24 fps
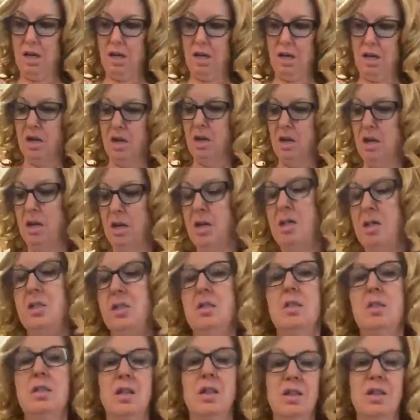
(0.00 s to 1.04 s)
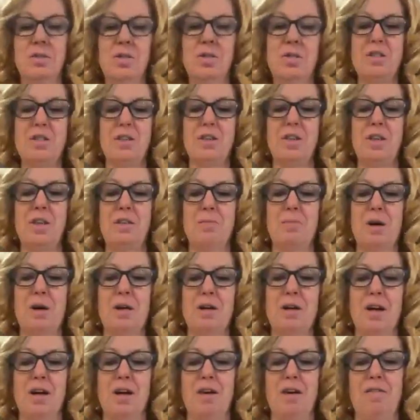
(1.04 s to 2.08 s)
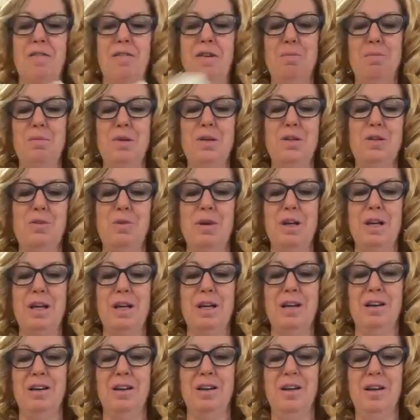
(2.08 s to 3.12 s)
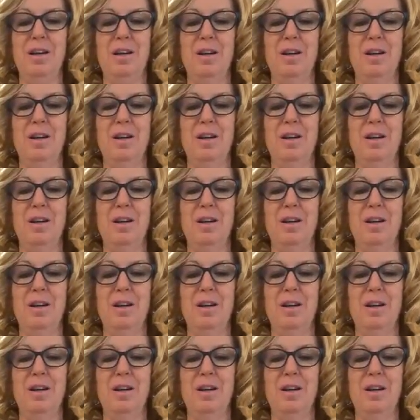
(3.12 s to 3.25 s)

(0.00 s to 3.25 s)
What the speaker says: And I always clean my knife in between.